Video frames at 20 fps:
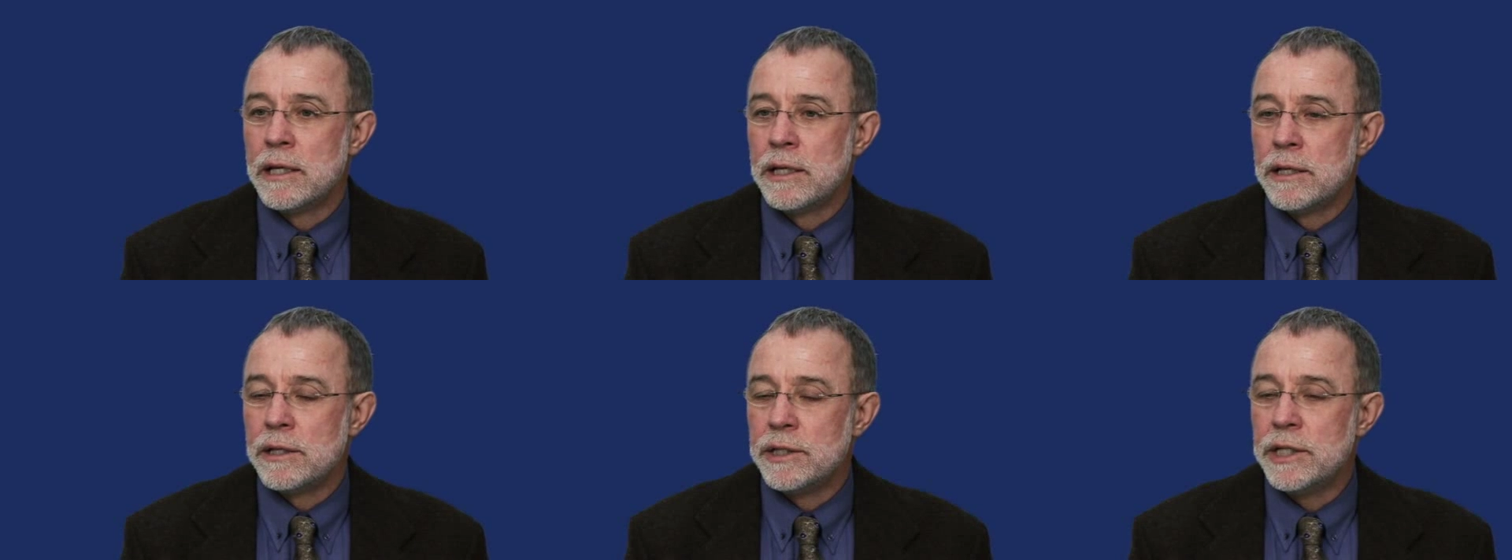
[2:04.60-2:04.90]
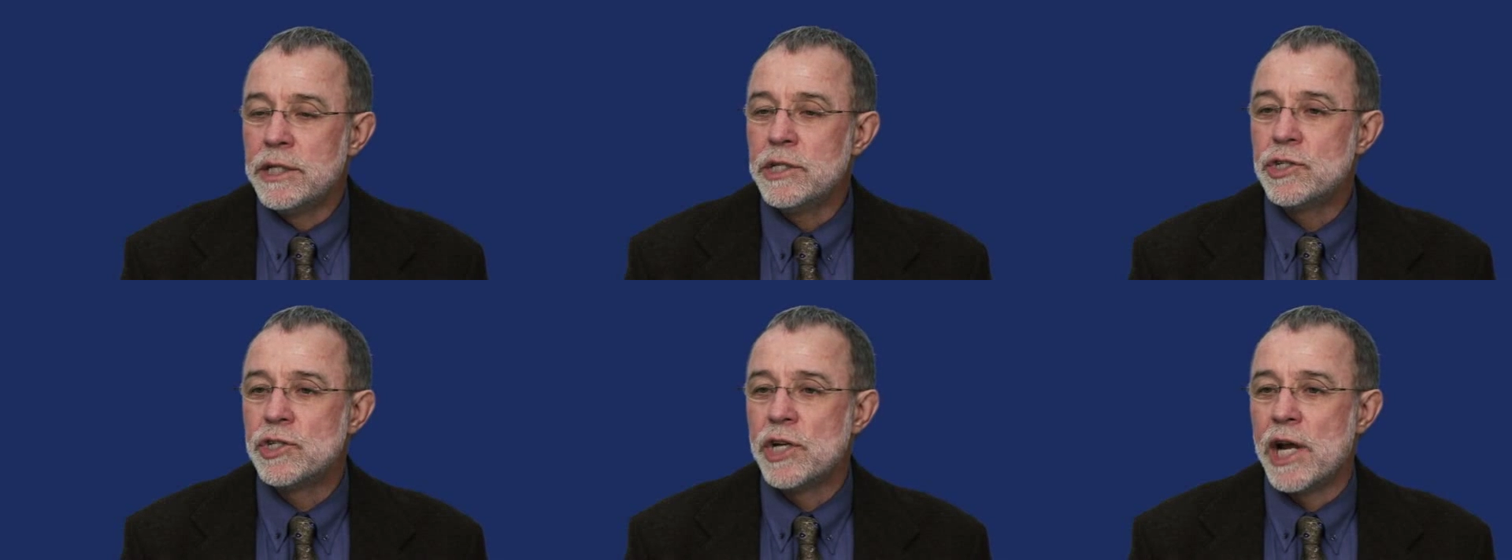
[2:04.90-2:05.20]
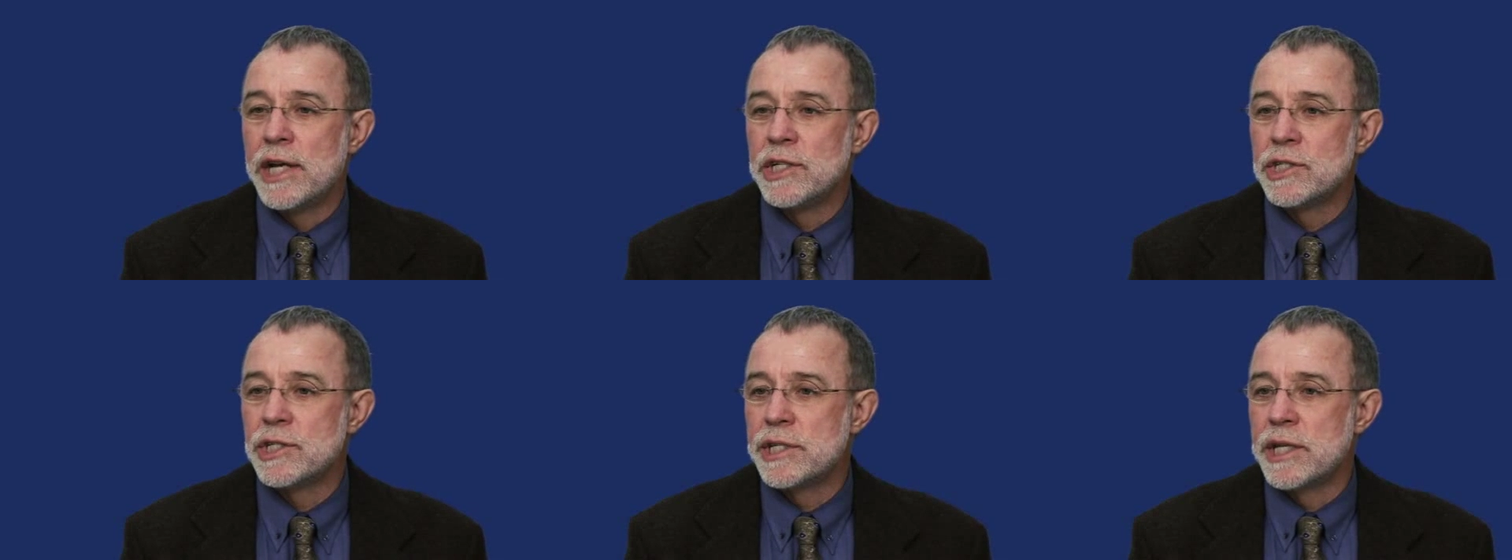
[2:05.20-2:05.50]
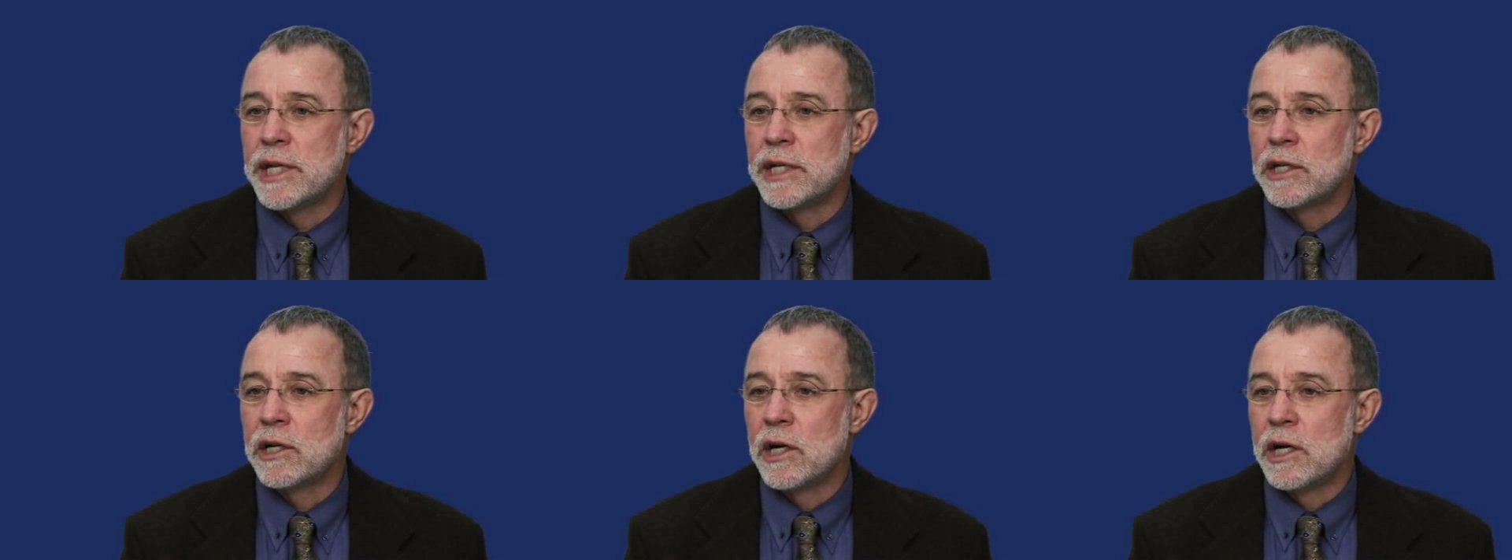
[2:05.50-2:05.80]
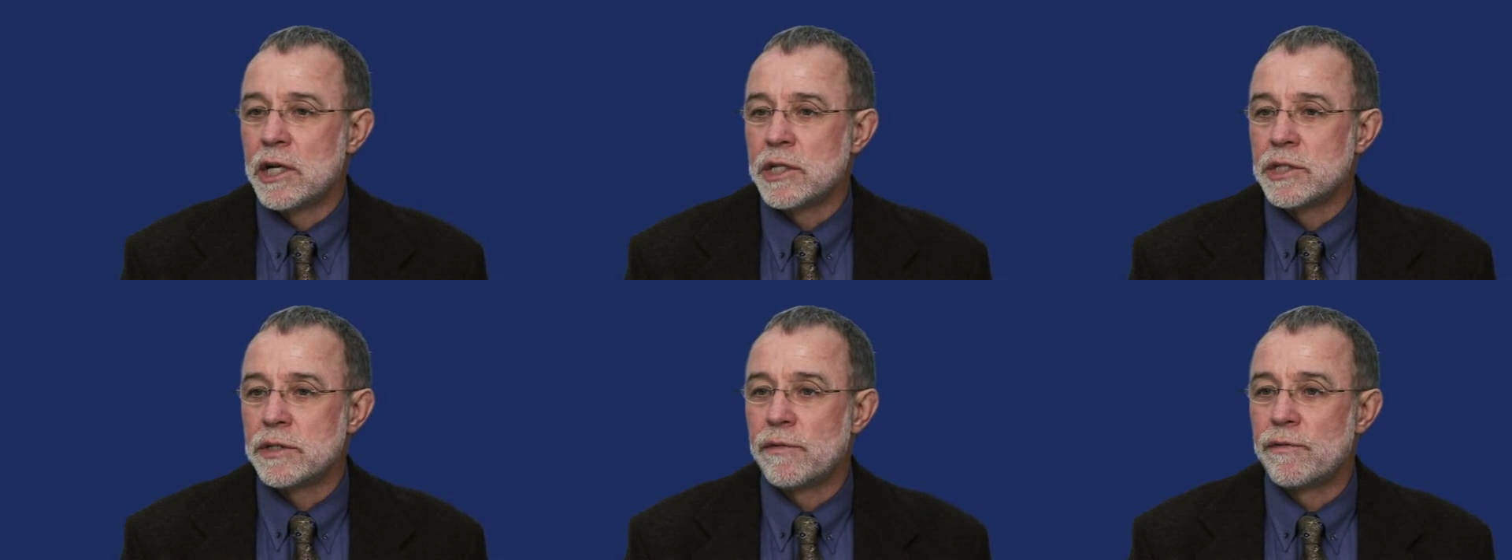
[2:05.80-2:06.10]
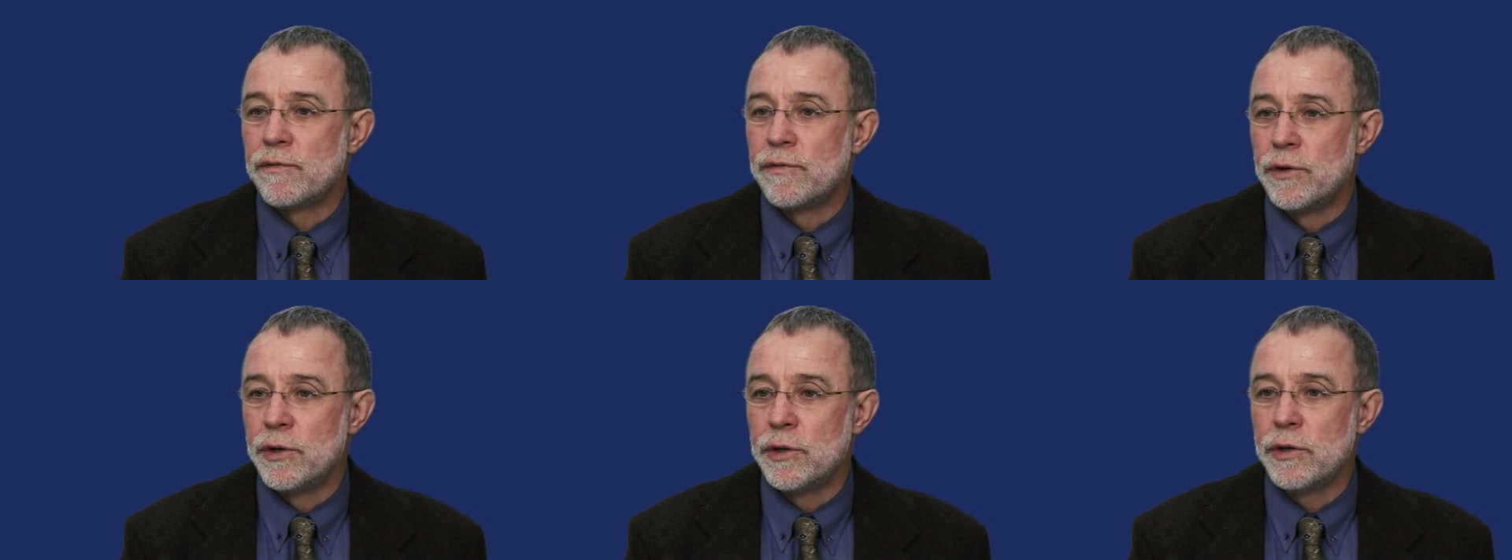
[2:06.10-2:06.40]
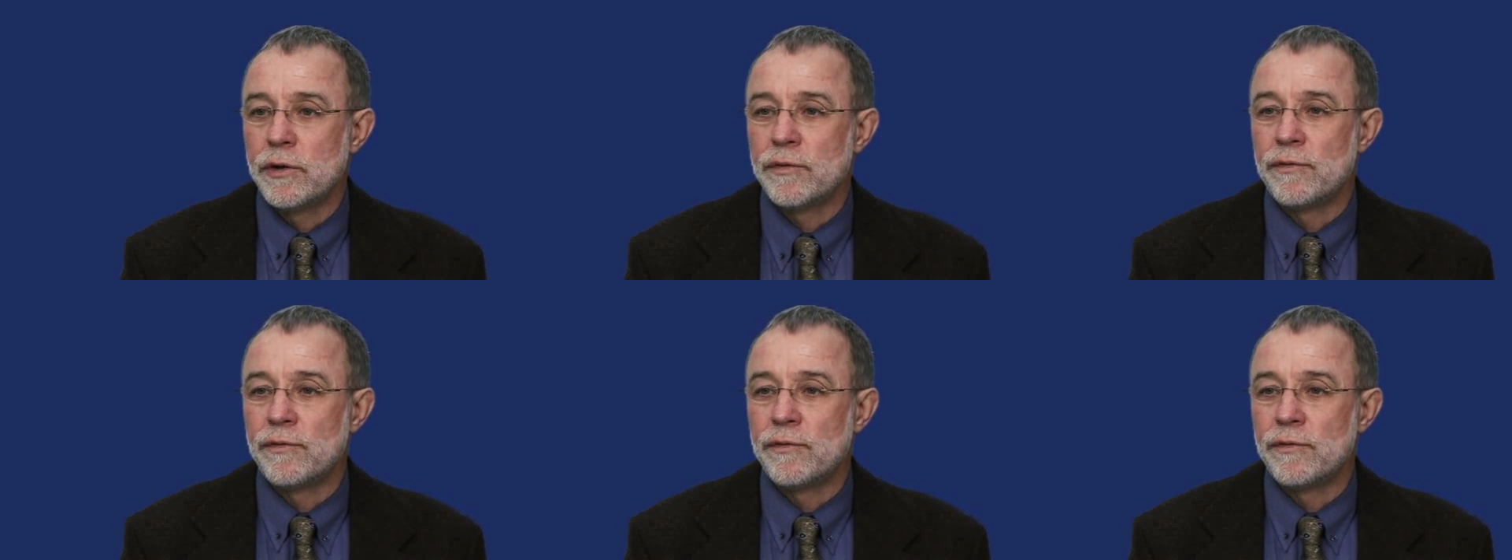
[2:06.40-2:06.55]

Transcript: These changes then cause a further